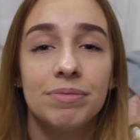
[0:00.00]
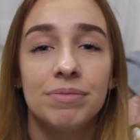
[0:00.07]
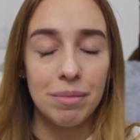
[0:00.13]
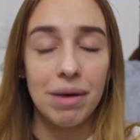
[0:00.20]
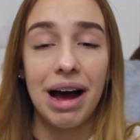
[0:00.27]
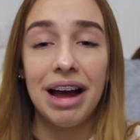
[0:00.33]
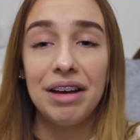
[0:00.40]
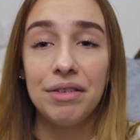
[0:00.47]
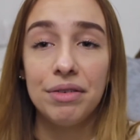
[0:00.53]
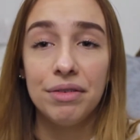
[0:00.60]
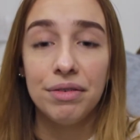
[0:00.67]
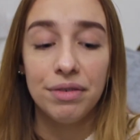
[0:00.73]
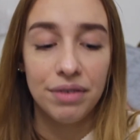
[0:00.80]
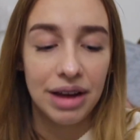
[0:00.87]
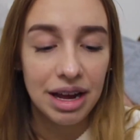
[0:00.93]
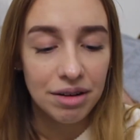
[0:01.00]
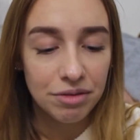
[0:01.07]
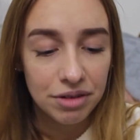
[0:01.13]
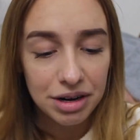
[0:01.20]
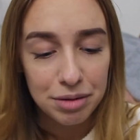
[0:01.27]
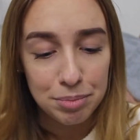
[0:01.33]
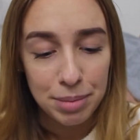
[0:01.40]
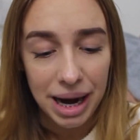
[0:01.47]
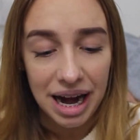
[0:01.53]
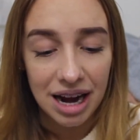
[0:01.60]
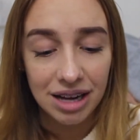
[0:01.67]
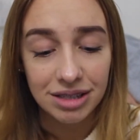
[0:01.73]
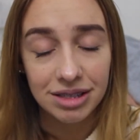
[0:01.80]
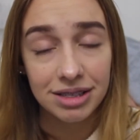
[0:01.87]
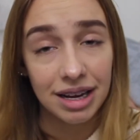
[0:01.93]
My favorite
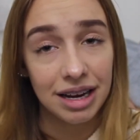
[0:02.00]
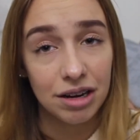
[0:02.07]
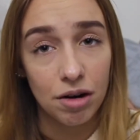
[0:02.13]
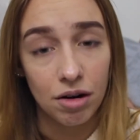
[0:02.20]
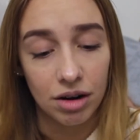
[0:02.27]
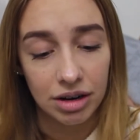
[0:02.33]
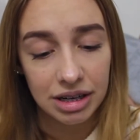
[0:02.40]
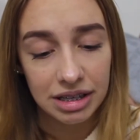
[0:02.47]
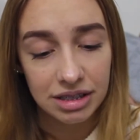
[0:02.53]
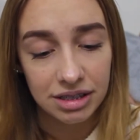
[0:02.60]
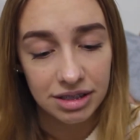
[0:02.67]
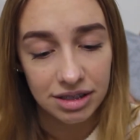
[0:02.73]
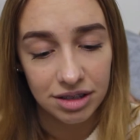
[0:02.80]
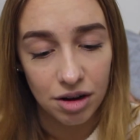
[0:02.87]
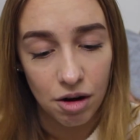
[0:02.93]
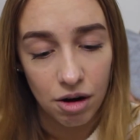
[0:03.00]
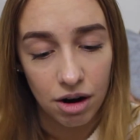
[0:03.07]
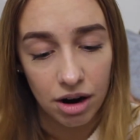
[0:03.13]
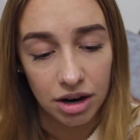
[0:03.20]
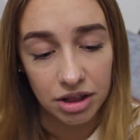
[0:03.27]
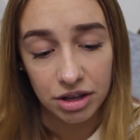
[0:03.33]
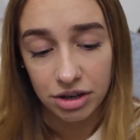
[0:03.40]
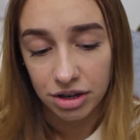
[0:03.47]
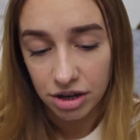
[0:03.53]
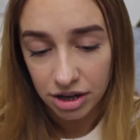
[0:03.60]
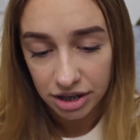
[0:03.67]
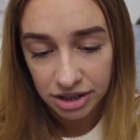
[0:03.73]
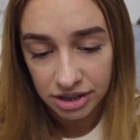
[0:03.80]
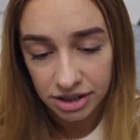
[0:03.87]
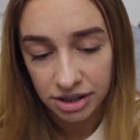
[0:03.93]
bands and artists are The
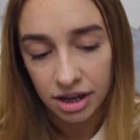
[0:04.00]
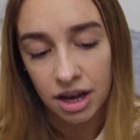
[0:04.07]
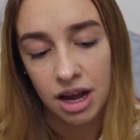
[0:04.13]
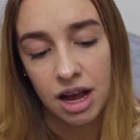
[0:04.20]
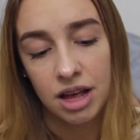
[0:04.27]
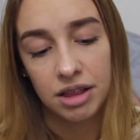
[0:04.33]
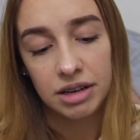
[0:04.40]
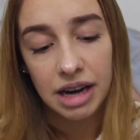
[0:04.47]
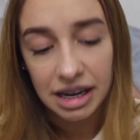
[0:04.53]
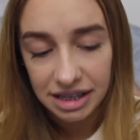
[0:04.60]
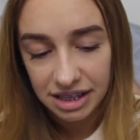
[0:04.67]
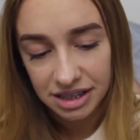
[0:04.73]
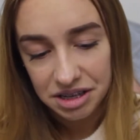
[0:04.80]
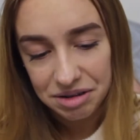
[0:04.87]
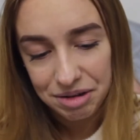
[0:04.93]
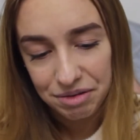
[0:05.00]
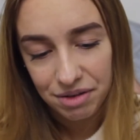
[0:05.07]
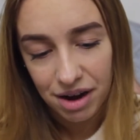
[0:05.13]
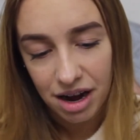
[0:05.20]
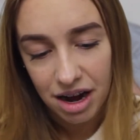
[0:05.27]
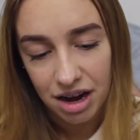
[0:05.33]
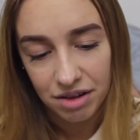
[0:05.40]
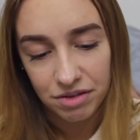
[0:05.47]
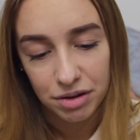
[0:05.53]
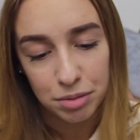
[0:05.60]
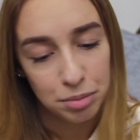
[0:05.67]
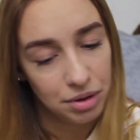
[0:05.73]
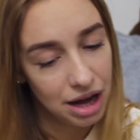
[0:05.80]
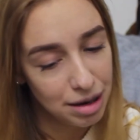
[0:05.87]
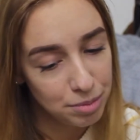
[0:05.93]
Kooks, the 1975,
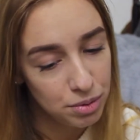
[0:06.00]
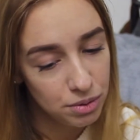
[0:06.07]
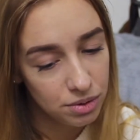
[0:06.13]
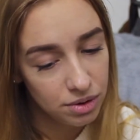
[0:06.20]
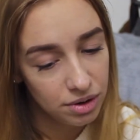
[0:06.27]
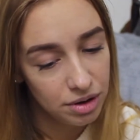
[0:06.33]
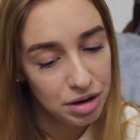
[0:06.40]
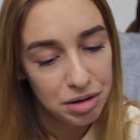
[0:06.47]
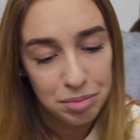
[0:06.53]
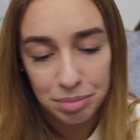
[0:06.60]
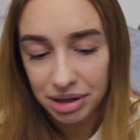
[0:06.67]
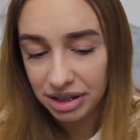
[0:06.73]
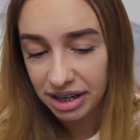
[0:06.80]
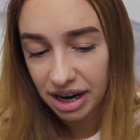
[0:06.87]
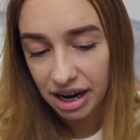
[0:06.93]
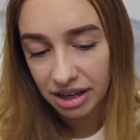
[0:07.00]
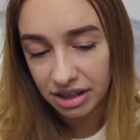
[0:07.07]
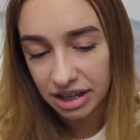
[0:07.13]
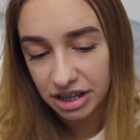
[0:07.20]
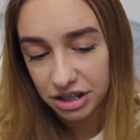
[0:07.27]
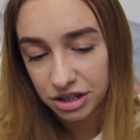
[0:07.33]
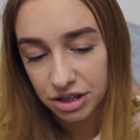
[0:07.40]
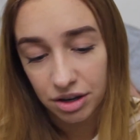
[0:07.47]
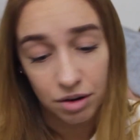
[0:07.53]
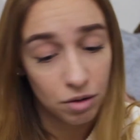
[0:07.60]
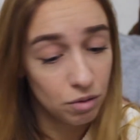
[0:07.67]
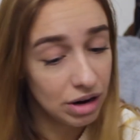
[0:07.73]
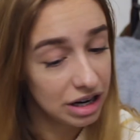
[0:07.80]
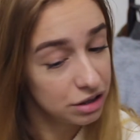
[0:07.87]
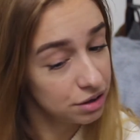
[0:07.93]
Blackpool, Billie Eilish,
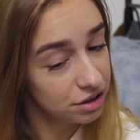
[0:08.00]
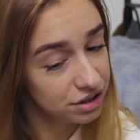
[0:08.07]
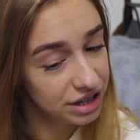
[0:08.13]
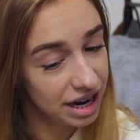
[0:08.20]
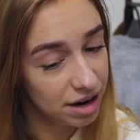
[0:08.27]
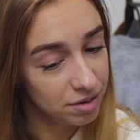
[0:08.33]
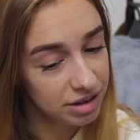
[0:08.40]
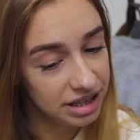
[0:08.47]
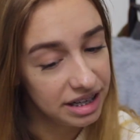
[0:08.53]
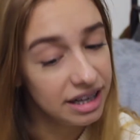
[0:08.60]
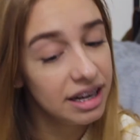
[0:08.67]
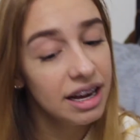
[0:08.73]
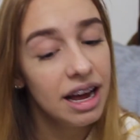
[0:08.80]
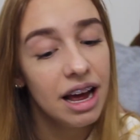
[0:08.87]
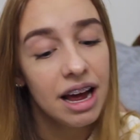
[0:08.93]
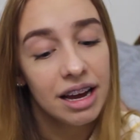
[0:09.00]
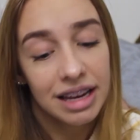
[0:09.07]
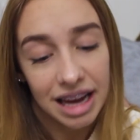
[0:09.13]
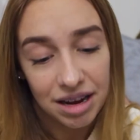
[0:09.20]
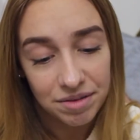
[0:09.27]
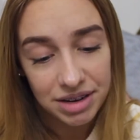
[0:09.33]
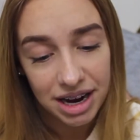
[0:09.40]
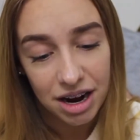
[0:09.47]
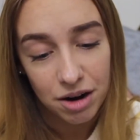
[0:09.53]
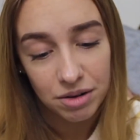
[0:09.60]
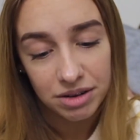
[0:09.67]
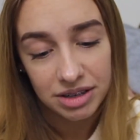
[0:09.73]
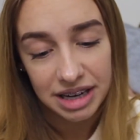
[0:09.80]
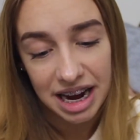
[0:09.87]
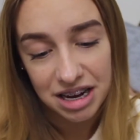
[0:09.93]
Rex Orange County,
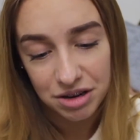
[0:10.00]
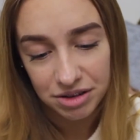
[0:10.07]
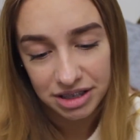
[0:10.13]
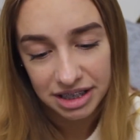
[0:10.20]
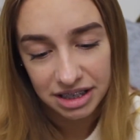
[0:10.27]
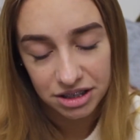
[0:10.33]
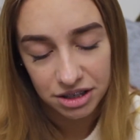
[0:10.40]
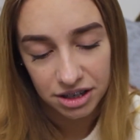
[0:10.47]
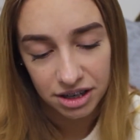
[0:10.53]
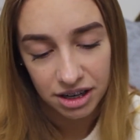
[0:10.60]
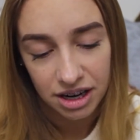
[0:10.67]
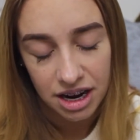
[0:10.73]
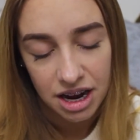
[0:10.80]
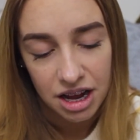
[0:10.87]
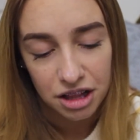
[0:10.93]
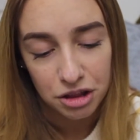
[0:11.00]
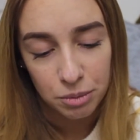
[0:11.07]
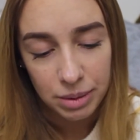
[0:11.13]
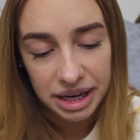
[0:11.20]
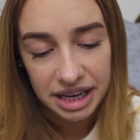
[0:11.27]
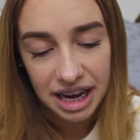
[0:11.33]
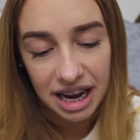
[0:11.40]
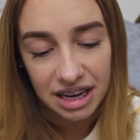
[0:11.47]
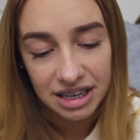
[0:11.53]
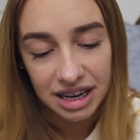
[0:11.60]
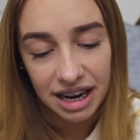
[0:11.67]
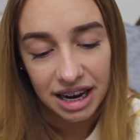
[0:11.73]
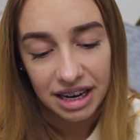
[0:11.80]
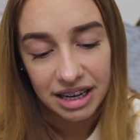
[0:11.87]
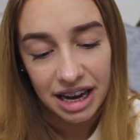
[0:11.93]
Cavetown, Daniel Caesar, The Weeknd,
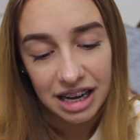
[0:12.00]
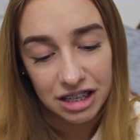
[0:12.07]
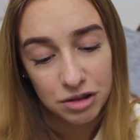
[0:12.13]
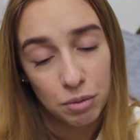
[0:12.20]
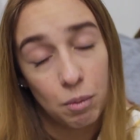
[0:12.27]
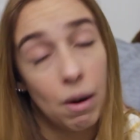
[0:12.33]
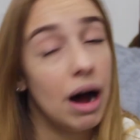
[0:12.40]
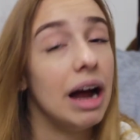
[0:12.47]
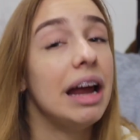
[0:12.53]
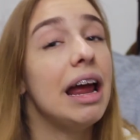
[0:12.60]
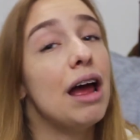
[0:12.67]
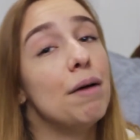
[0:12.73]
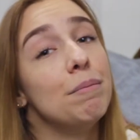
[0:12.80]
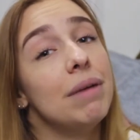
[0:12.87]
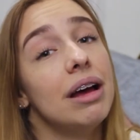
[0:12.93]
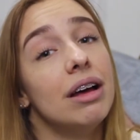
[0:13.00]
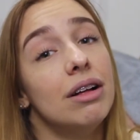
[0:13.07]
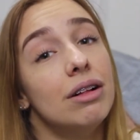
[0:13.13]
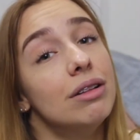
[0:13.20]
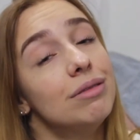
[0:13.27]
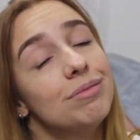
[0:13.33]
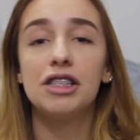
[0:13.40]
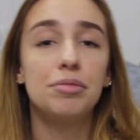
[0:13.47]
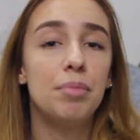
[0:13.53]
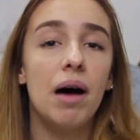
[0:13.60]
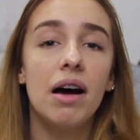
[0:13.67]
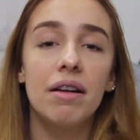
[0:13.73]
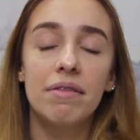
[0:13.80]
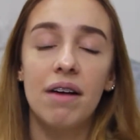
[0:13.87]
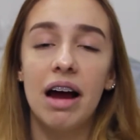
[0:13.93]
and SYML.
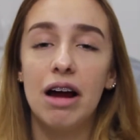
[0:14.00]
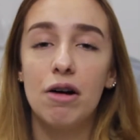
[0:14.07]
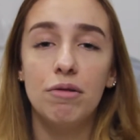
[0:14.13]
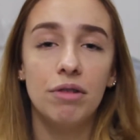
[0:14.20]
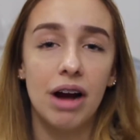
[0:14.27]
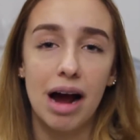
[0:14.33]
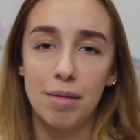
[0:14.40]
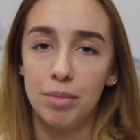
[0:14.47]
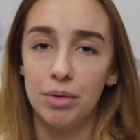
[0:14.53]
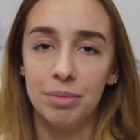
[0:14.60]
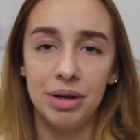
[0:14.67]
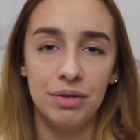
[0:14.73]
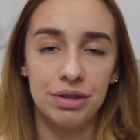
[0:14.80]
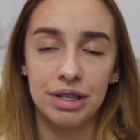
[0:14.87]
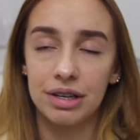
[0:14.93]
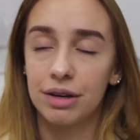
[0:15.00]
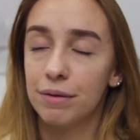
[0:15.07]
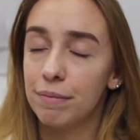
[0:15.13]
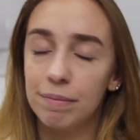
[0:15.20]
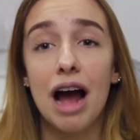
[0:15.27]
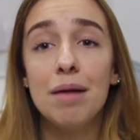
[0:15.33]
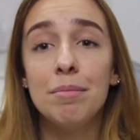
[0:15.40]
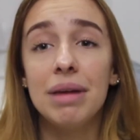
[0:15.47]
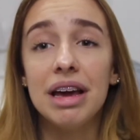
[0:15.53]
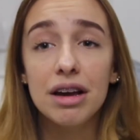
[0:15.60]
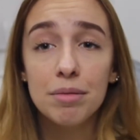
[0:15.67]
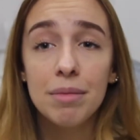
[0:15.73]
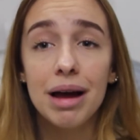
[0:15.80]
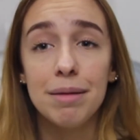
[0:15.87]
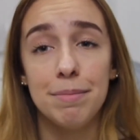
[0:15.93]
Spotify over Apple Music. I
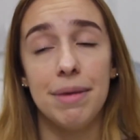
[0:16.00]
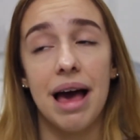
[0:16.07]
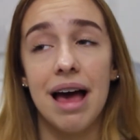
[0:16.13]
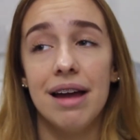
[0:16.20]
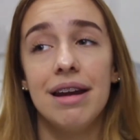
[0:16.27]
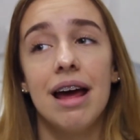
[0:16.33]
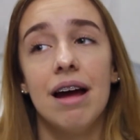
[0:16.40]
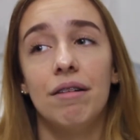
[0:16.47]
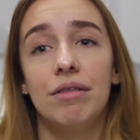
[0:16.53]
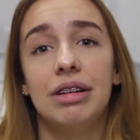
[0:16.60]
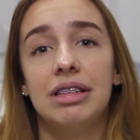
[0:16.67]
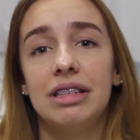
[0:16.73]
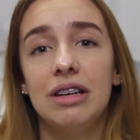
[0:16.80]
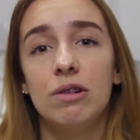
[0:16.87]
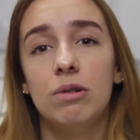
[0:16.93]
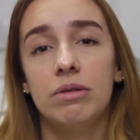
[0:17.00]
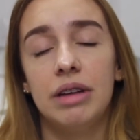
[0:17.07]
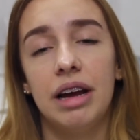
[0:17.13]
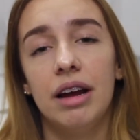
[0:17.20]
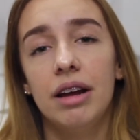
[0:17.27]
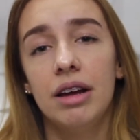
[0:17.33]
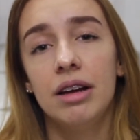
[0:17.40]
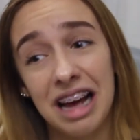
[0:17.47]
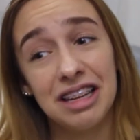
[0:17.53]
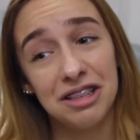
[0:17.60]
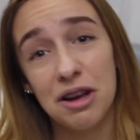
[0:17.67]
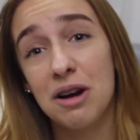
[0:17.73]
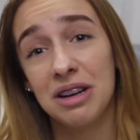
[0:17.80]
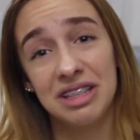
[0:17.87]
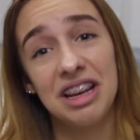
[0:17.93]
make my bed every single day. As
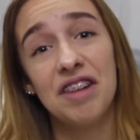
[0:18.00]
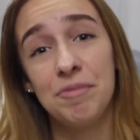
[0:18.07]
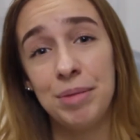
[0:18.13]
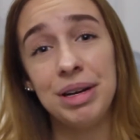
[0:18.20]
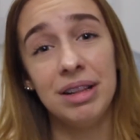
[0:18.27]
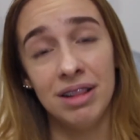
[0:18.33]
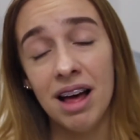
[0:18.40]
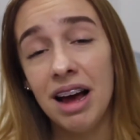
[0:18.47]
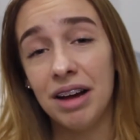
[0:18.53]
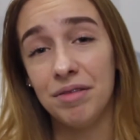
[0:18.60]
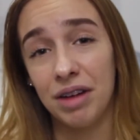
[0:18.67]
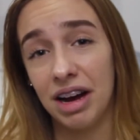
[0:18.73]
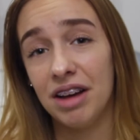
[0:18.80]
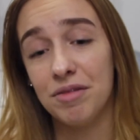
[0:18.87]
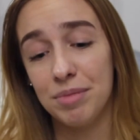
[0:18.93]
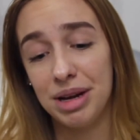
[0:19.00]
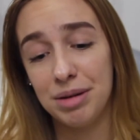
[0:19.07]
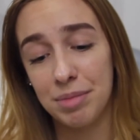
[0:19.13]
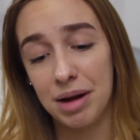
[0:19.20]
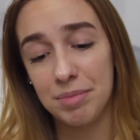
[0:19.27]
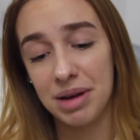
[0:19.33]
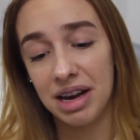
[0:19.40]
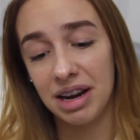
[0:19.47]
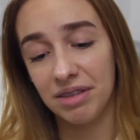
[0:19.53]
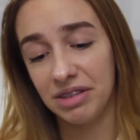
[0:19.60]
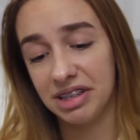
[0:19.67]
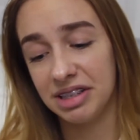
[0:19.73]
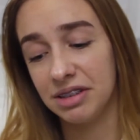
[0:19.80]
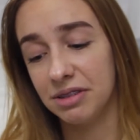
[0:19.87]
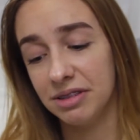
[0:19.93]
long as I've been alive, I have made my bed every
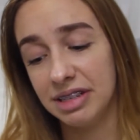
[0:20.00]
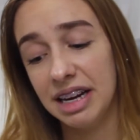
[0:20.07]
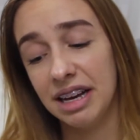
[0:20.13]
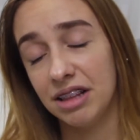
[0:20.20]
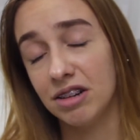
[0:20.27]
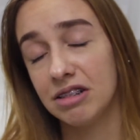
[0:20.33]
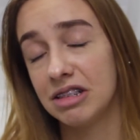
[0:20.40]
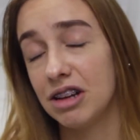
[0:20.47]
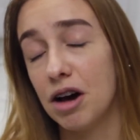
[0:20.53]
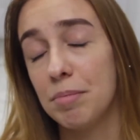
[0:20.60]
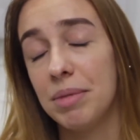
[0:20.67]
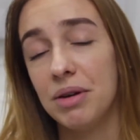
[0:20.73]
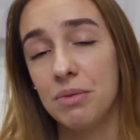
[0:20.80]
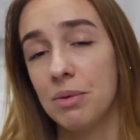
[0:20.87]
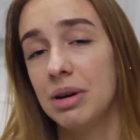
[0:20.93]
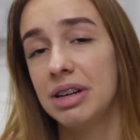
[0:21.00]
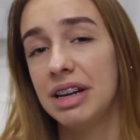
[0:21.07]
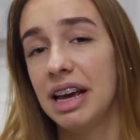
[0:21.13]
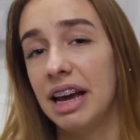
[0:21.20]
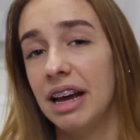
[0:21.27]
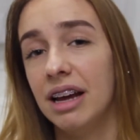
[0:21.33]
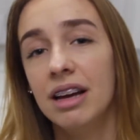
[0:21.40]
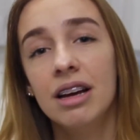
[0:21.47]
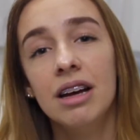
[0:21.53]
single day. There has not been one day